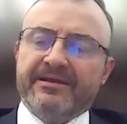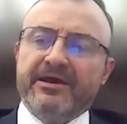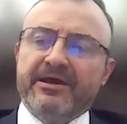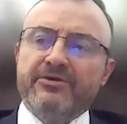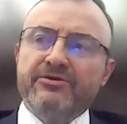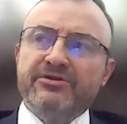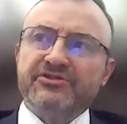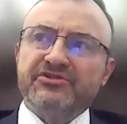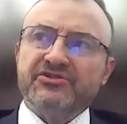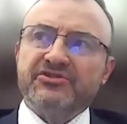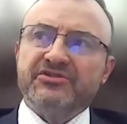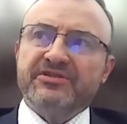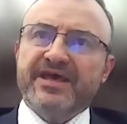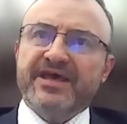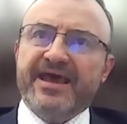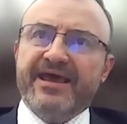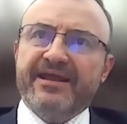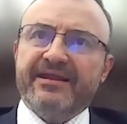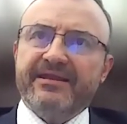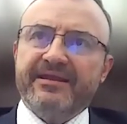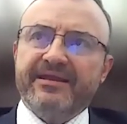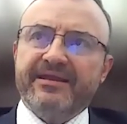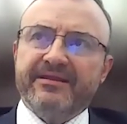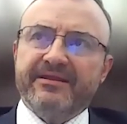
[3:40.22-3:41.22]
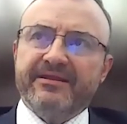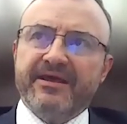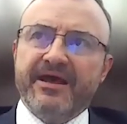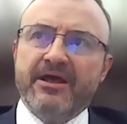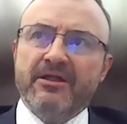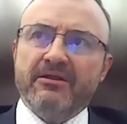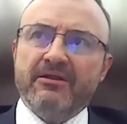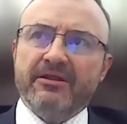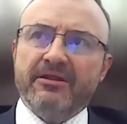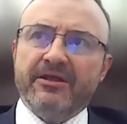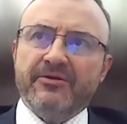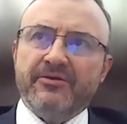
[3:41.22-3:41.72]
I noticed that in
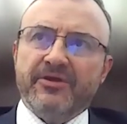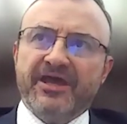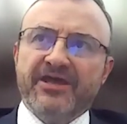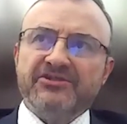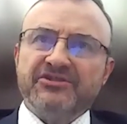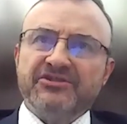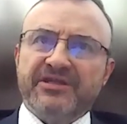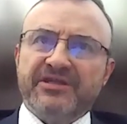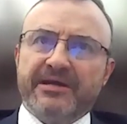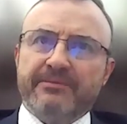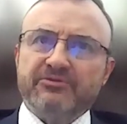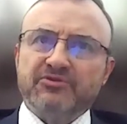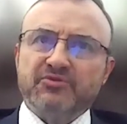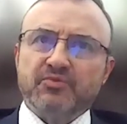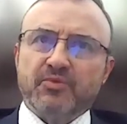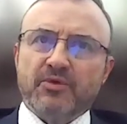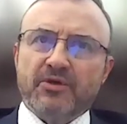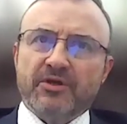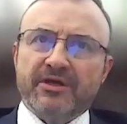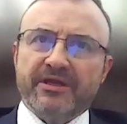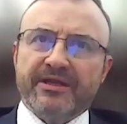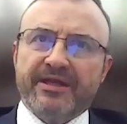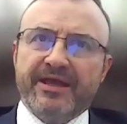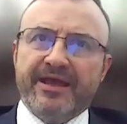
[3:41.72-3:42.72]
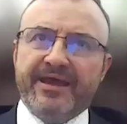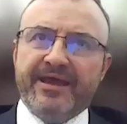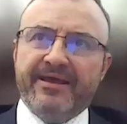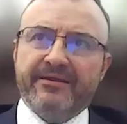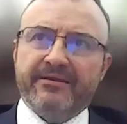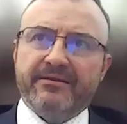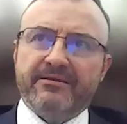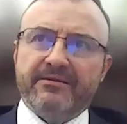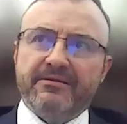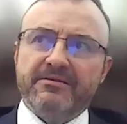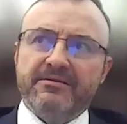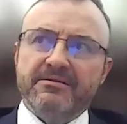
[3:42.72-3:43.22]
the location I was working
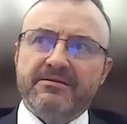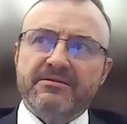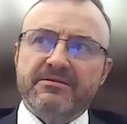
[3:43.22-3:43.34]
at,